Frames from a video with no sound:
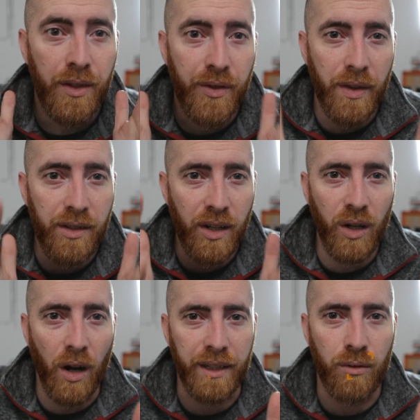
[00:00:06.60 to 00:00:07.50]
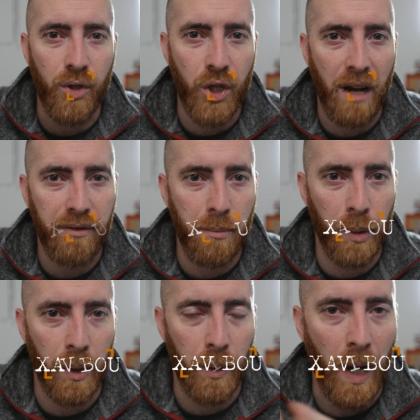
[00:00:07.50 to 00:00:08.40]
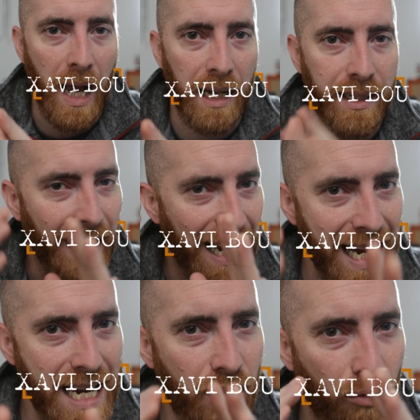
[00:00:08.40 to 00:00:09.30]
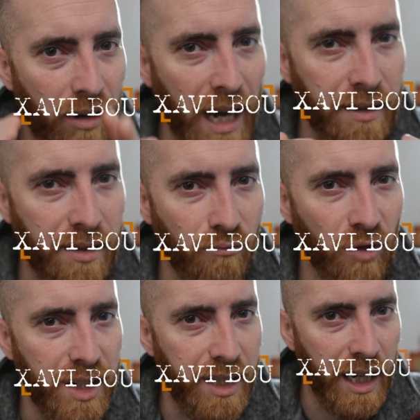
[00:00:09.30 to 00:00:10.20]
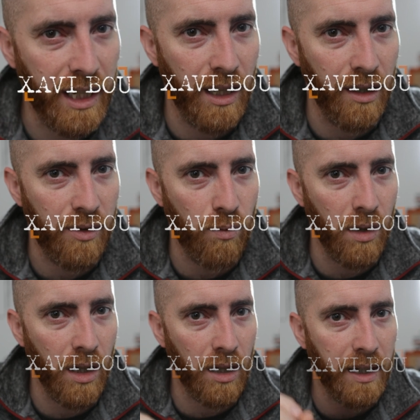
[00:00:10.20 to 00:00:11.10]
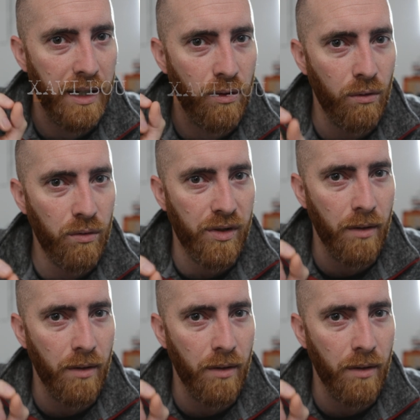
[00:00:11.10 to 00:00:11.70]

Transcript: So there's a guy called Xavi Bou, and he creates some ridiculous work. He calls